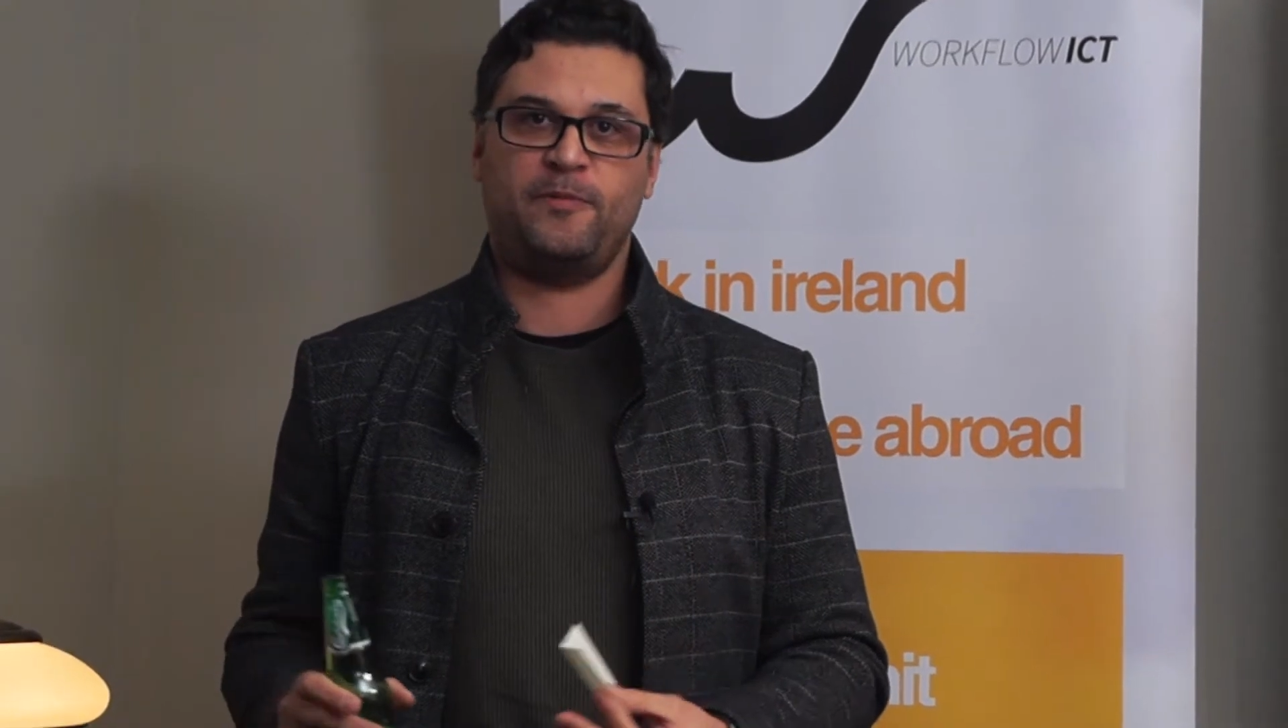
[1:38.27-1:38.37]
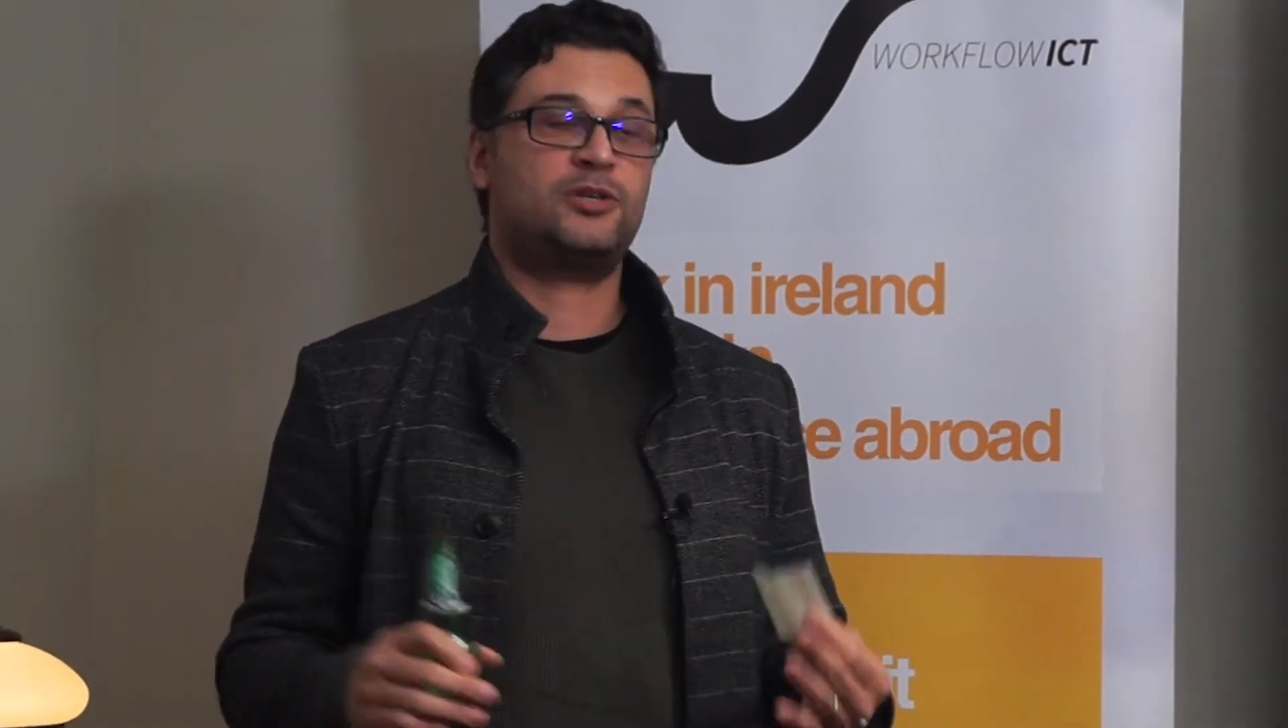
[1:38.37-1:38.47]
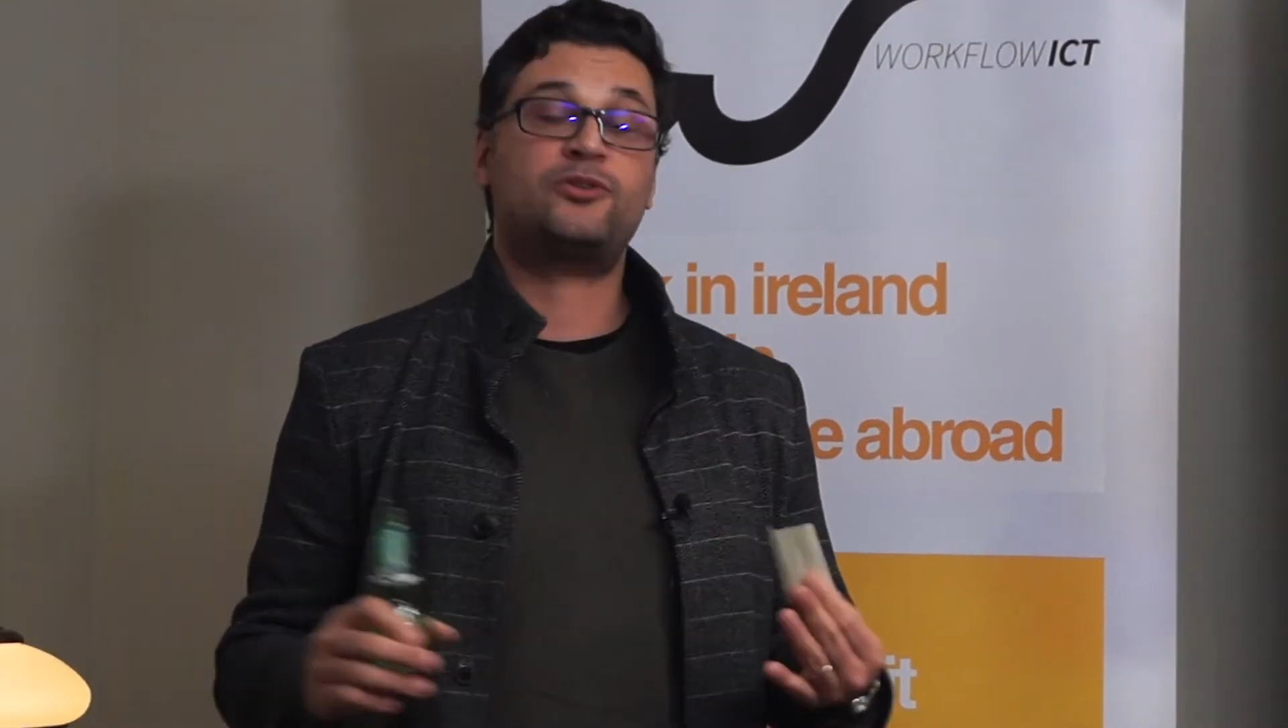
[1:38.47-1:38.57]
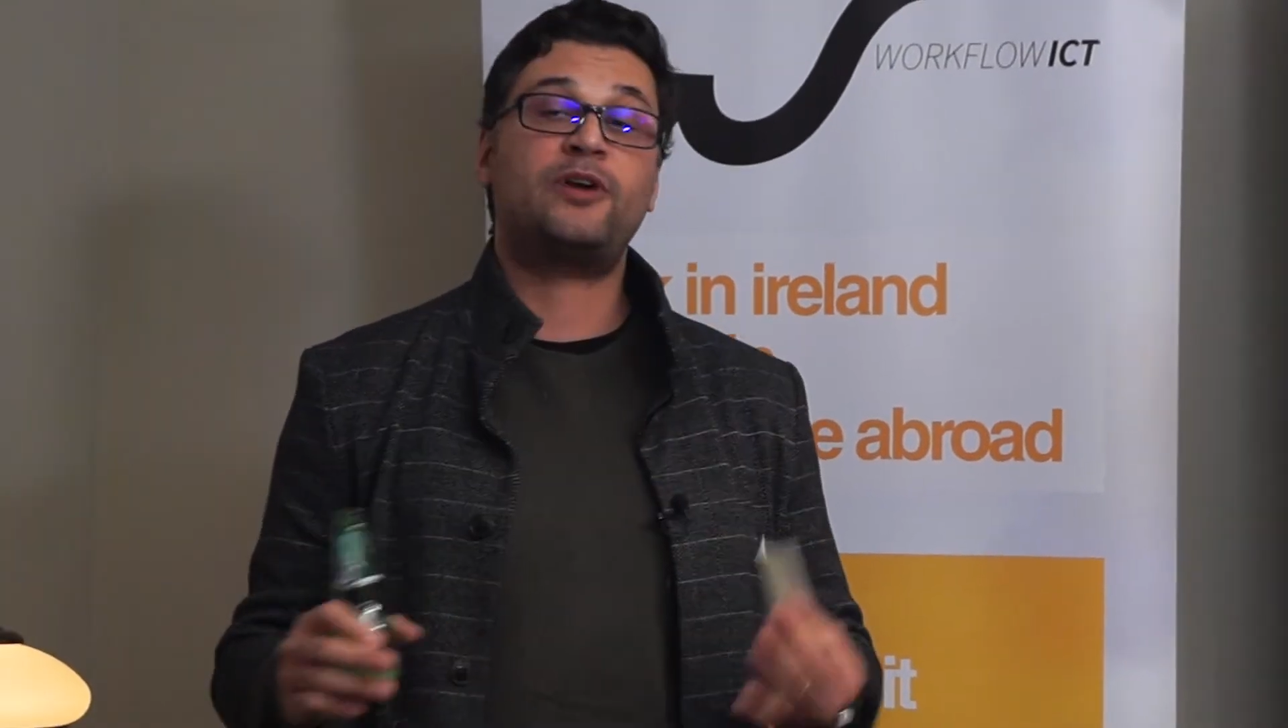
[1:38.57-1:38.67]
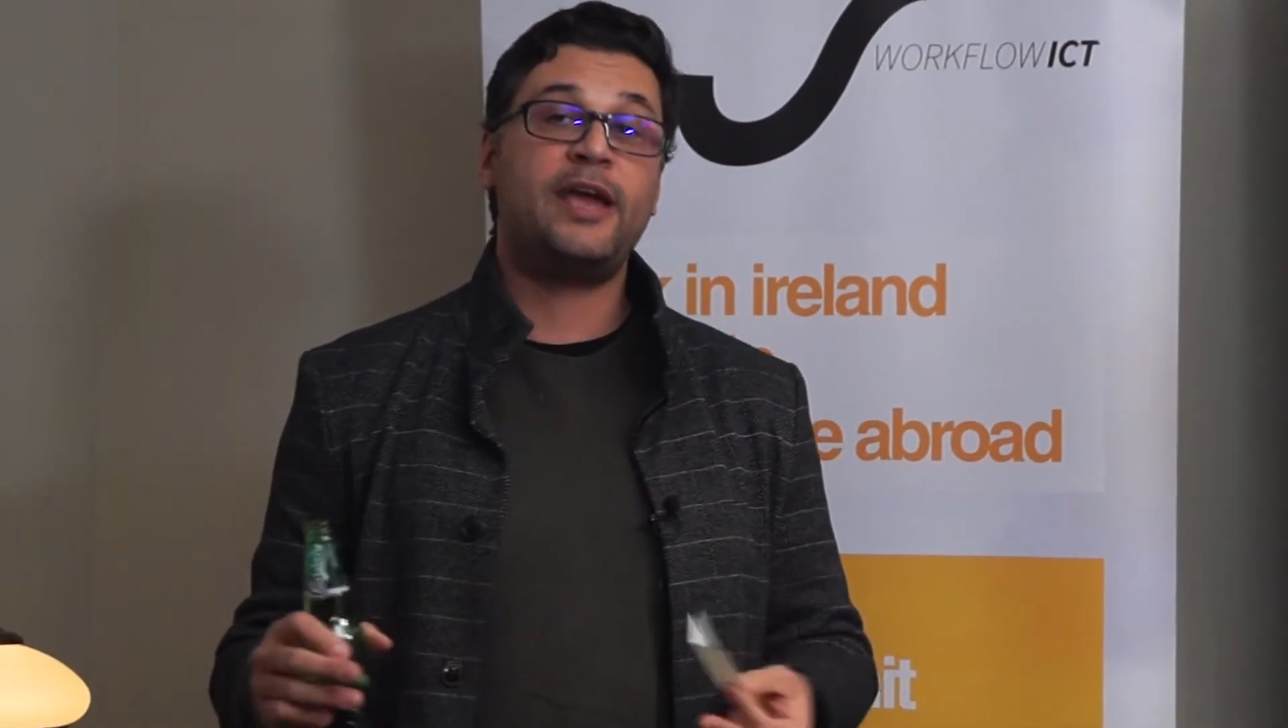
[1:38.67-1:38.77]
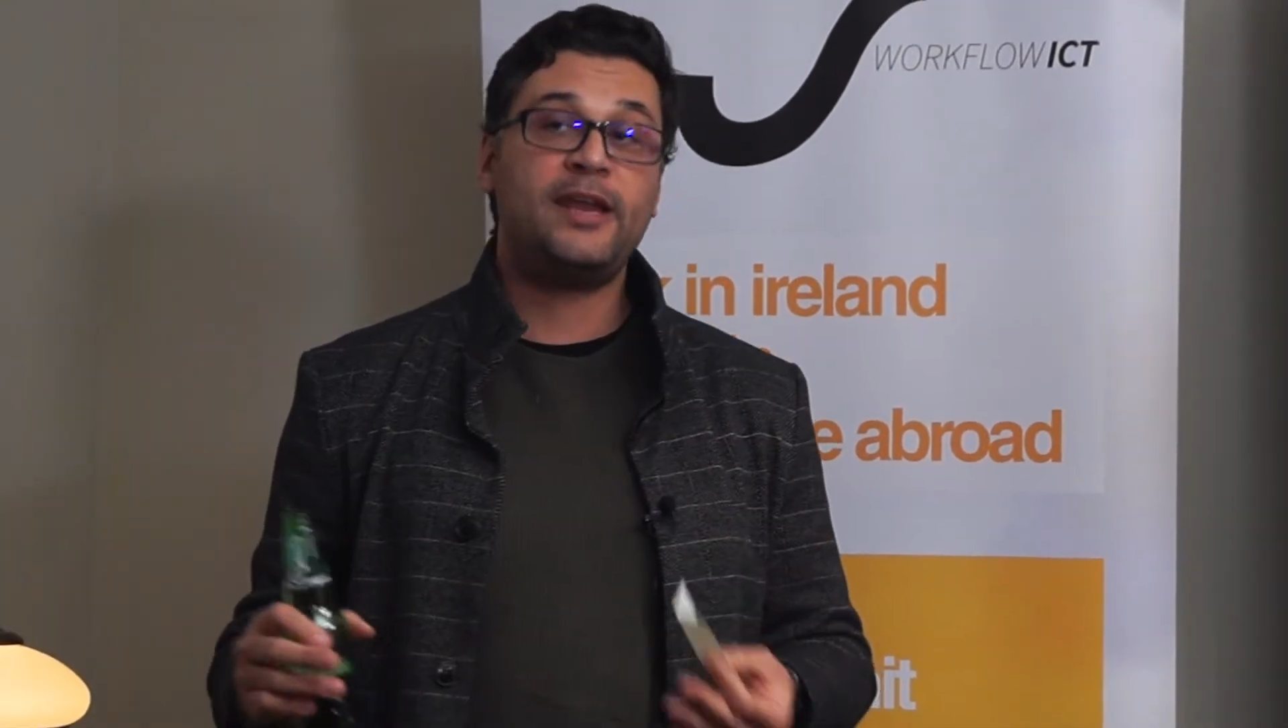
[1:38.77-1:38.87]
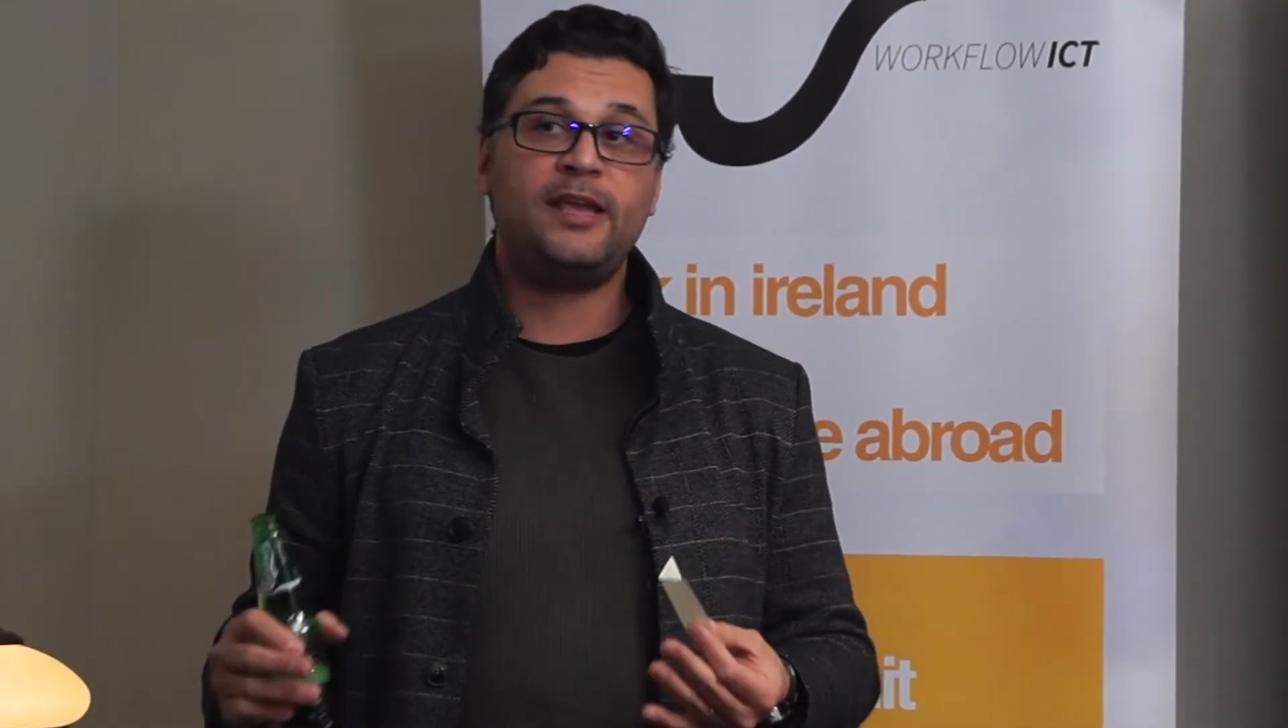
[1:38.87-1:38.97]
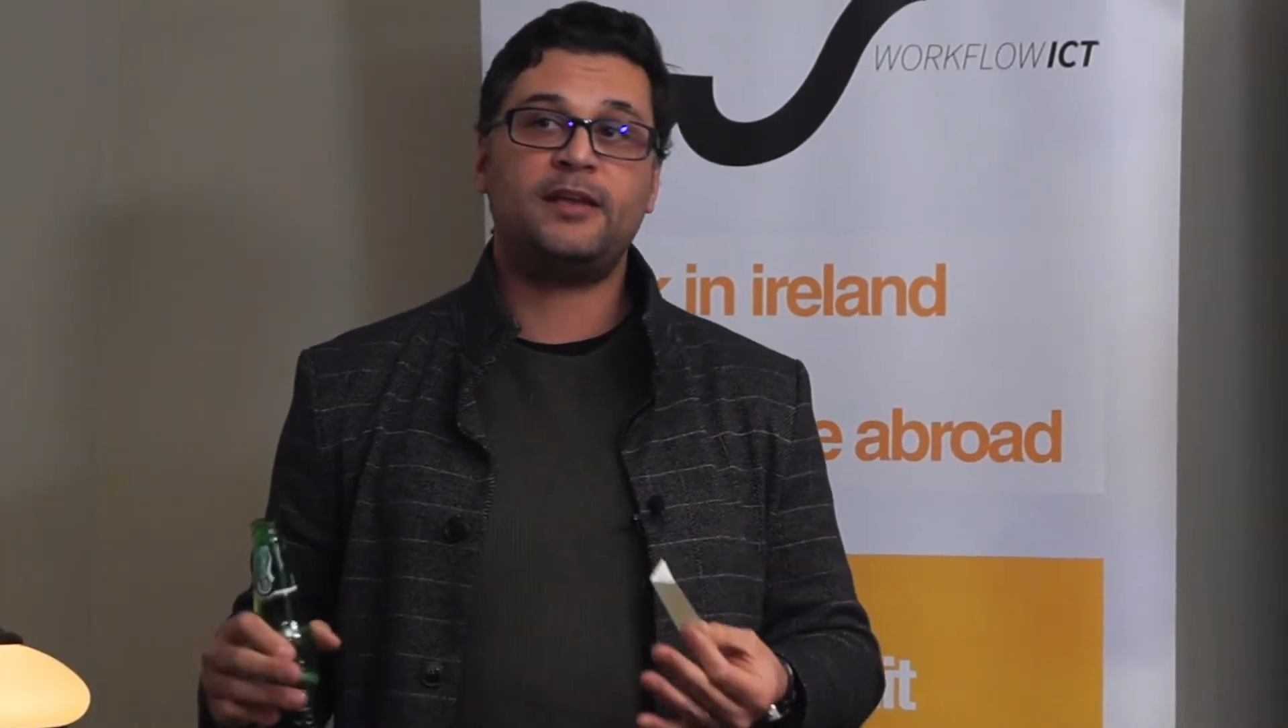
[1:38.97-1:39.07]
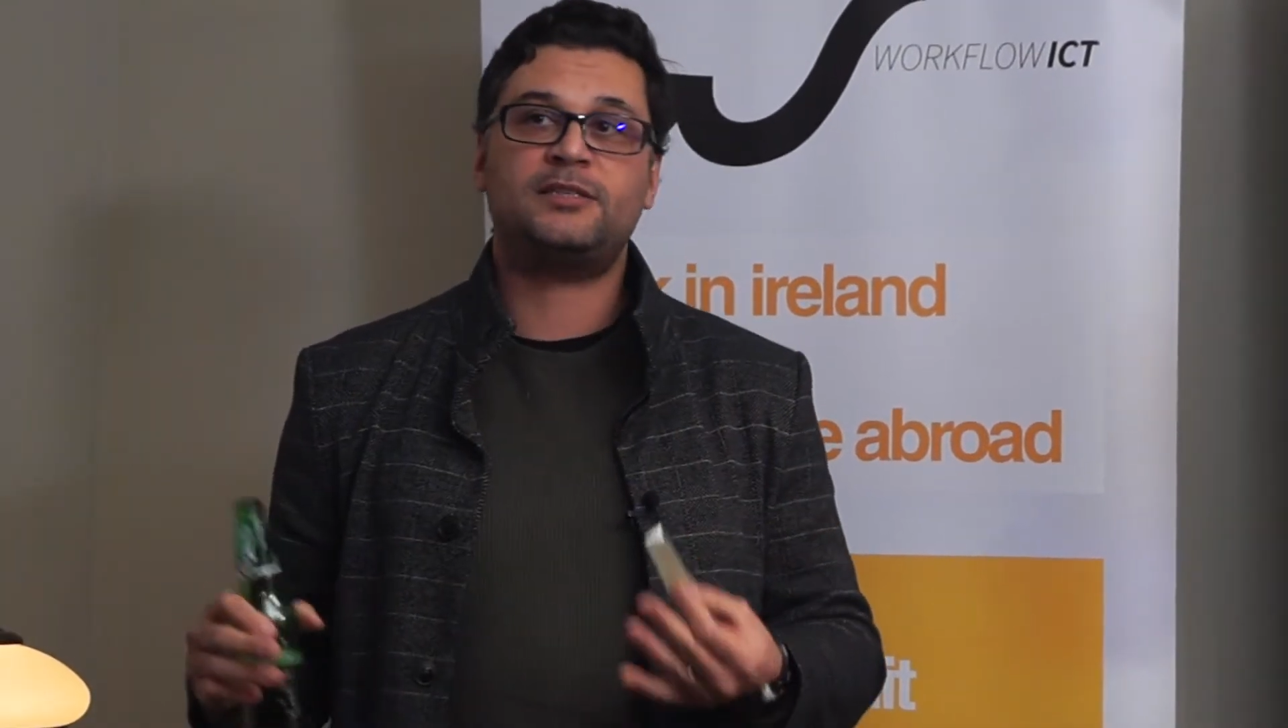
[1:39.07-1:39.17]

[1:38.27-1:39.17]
creating a